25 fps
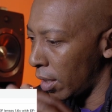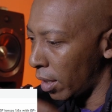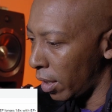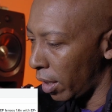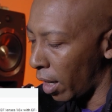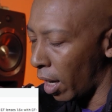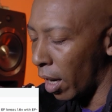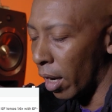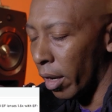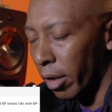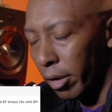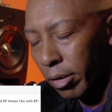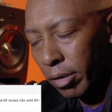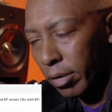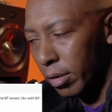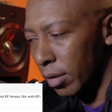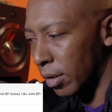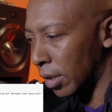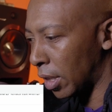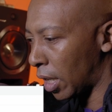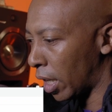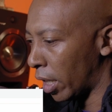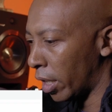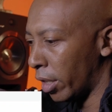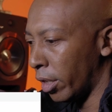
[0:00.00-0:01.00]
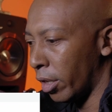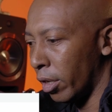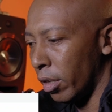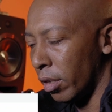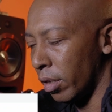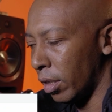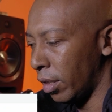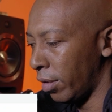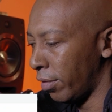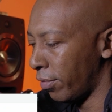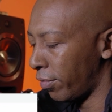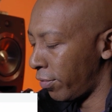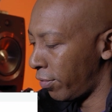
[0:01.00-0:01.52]
Now, I don't know
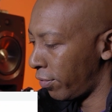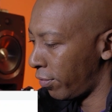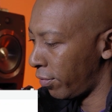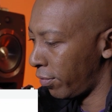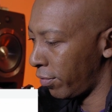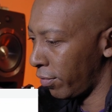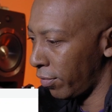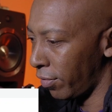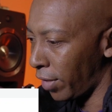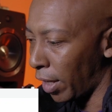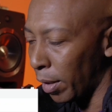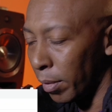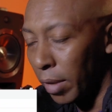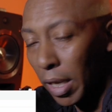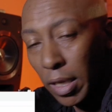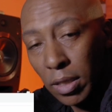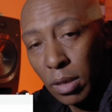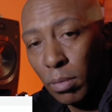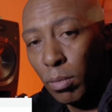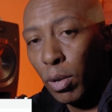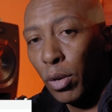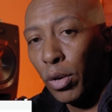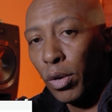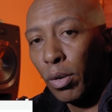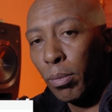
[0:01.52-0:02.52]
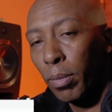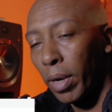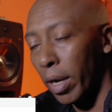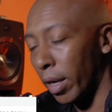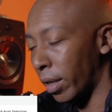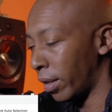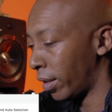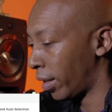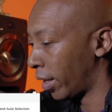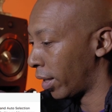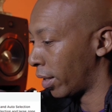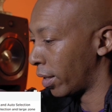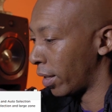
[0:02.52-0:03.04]
if that doesn't blow your
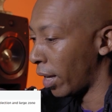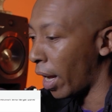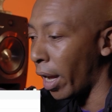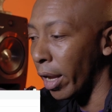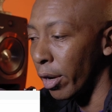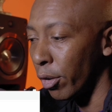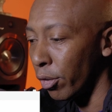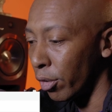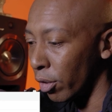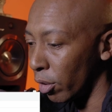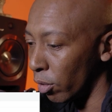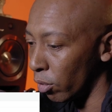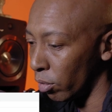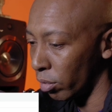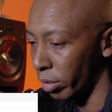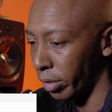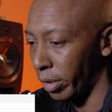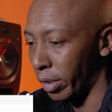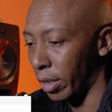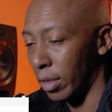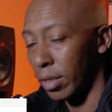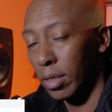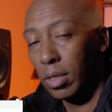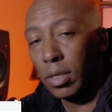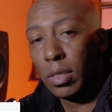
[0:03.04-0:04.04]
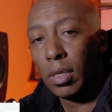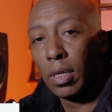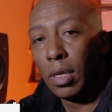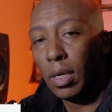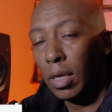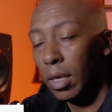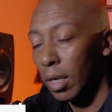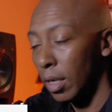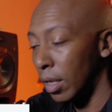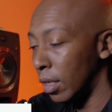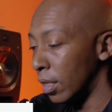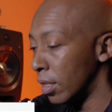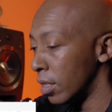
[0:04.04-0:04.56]
mind, then I don't know, because
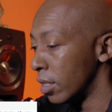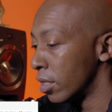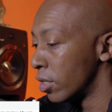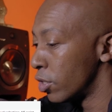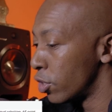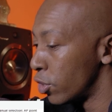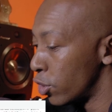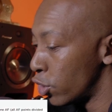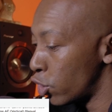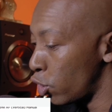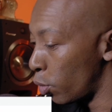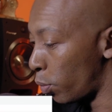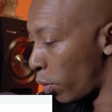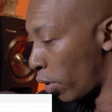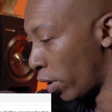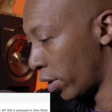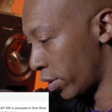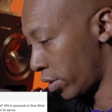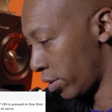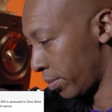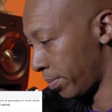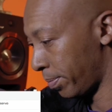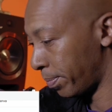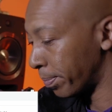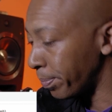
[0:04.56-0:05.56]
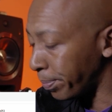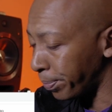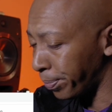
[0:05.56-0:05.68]
super awesome.